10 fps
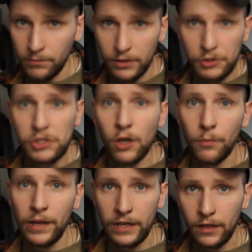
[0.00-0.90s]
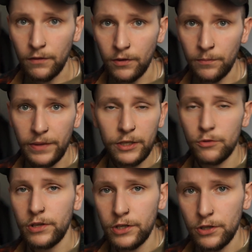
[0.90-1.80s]
There's so many of them that
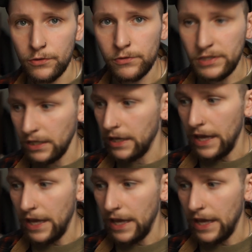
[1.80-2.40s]
you can use.